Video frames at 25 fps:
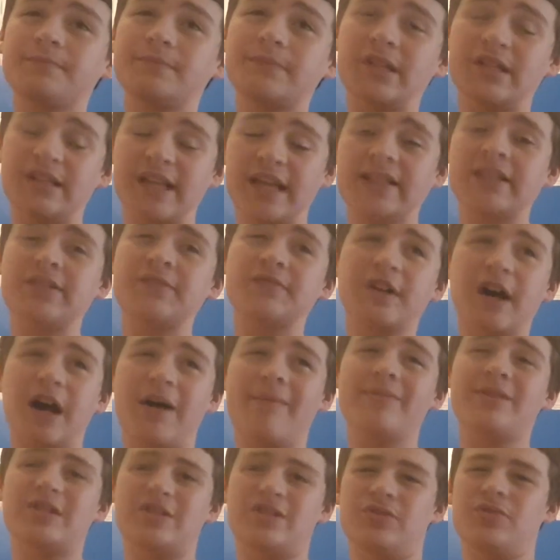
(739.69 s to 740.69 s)
Detective
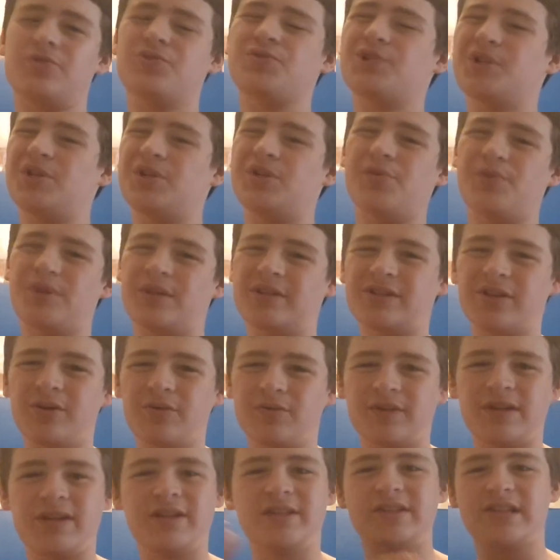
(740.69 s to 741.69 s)
Comics is usually doing its own
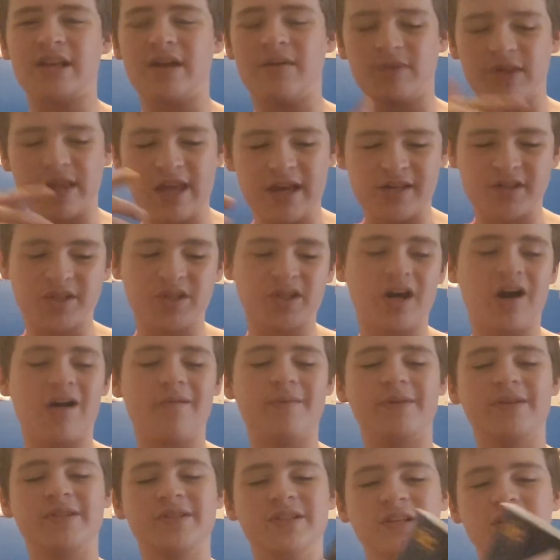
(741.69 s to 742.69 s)
thing, same with Action
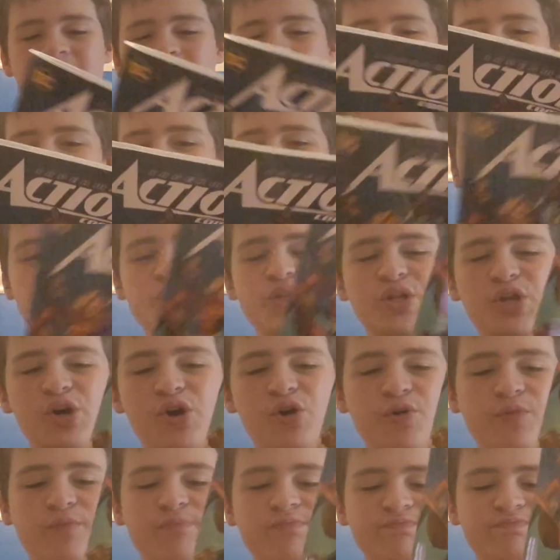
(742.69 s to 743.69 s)
Comics. But, you
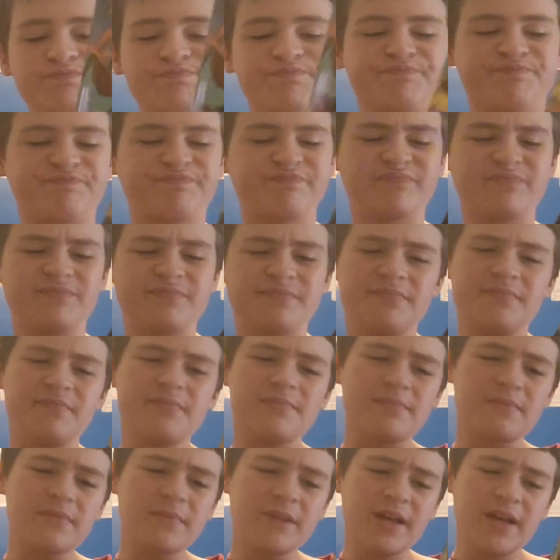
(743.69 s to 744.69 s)
know,
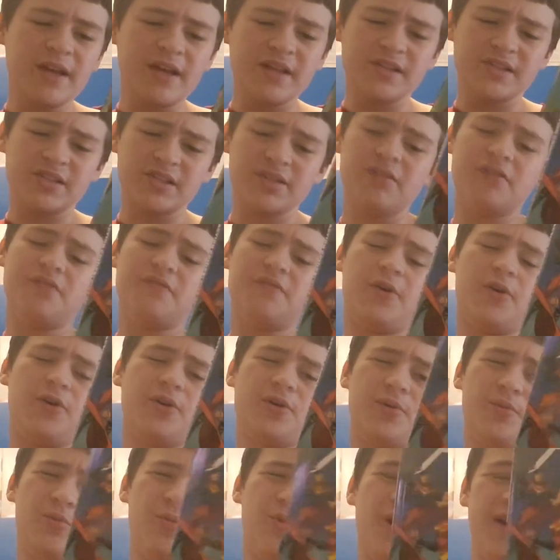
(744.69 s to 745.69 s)
it's a
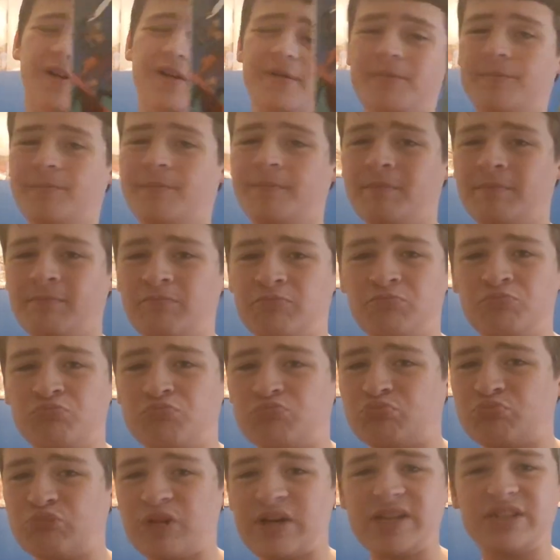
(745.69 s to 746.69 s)
Volume 1.
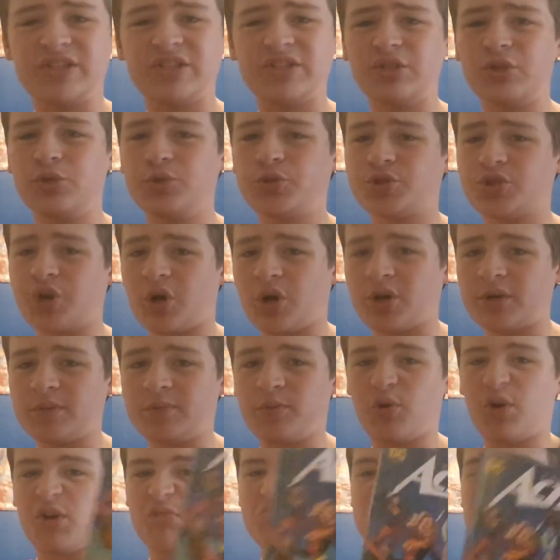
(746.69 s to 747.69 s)
It's a new starting
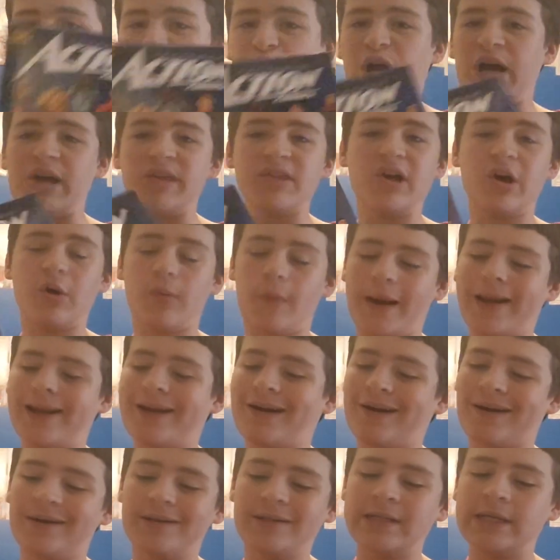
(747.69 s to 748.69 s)
point. I thought, why
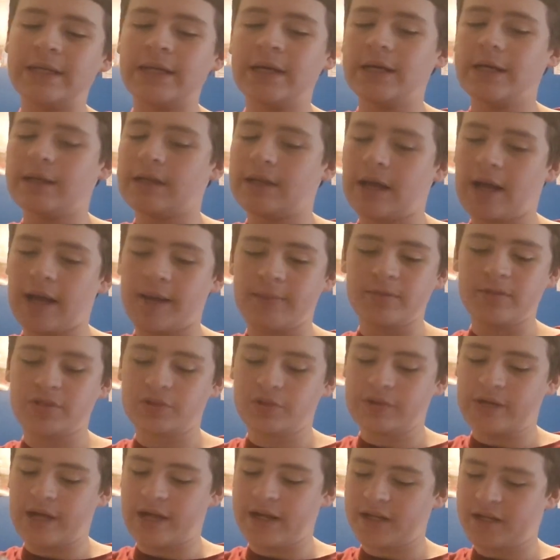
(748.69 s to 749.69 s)
not? I'm
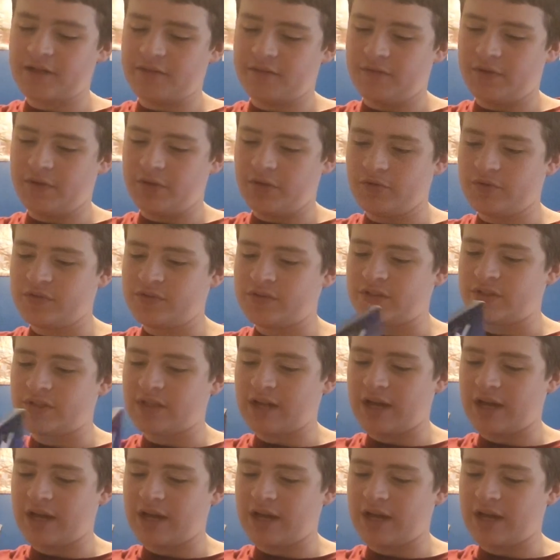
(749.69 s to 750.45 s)
still kind of confused.